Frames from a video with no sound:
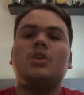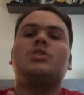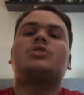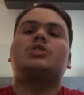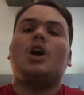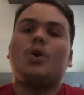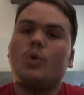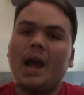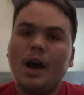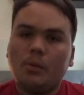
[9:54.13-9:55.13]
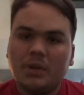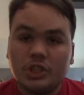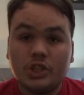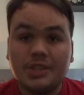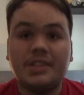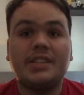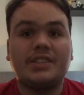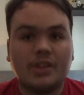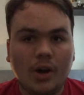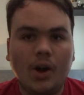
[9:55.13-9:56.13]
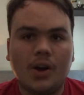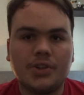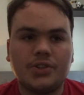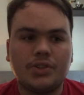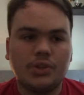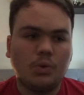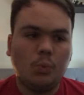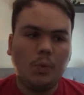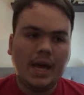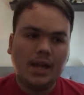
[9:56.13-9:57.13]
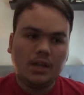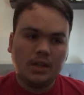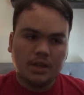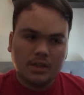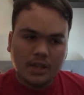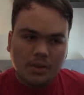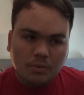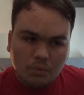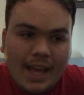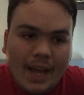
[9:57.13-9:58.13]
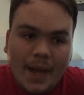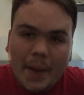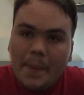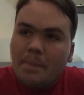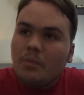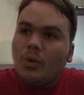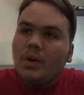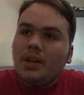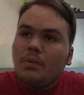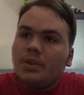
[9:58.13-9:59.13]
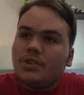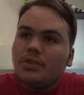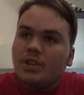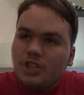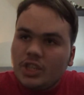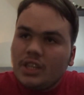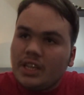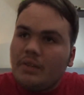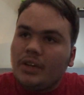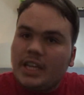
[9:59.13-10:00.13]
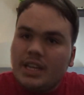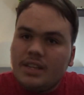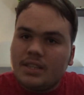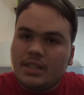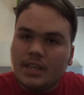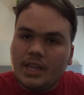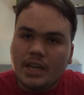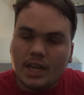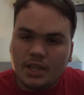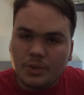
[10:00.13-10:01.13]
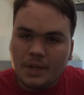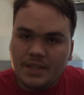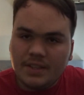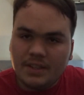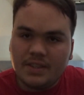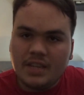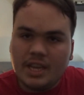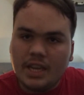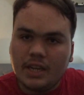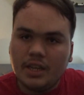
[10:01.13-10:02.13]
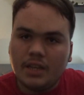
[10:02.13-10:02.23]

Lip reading: So, how much does this cost? Well, when it was originally released in 2016,